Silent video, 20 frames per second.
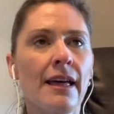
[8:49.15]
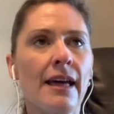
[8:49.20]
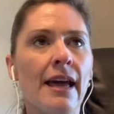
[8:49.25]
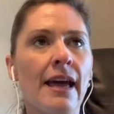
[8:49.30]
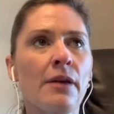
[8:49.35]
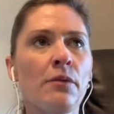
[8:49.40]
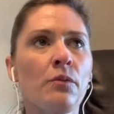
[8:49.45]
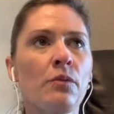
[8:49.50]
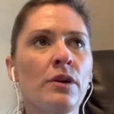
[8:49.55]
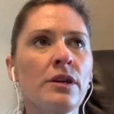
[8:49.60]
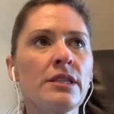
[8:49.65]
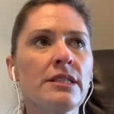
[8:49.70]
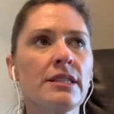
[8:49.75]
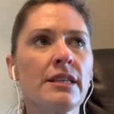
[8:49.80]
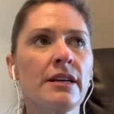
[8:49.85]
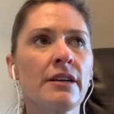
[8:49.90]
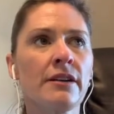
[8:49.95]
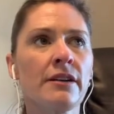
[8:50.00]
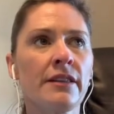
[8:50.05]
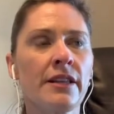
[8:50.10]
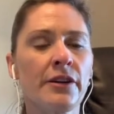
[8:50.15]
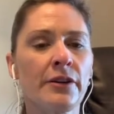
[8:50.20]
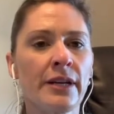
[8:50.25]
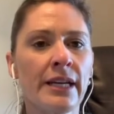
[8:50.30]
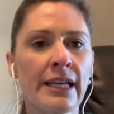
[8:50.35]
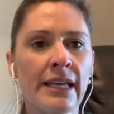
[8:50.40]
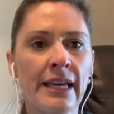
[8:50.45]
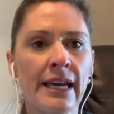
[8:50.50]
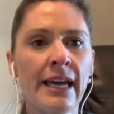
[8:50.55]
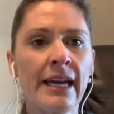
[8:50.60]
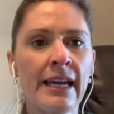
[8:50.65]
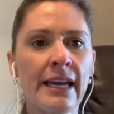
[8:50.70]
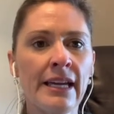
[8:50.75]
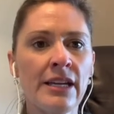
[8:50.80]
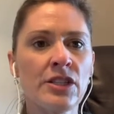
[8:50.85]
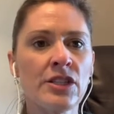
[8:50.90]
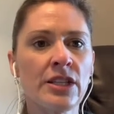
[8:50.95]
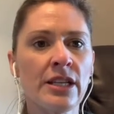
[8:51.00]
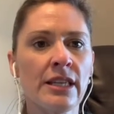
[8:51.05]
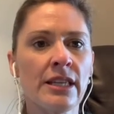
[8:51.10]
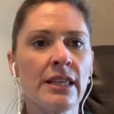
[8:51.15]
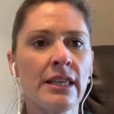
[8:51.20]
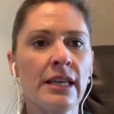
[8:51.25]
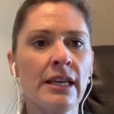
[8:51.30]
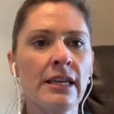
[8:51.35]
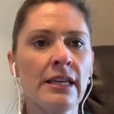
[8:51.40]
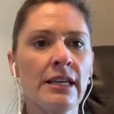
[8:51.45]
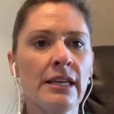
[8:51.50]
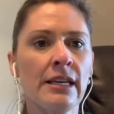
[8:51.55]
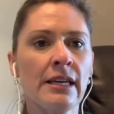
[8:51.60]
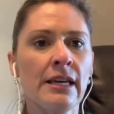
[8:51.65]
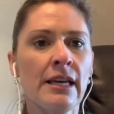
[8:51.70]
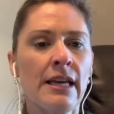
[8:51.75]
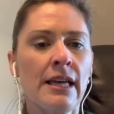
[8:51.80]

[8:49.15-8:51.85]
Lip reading: And once they're engaged and thinking,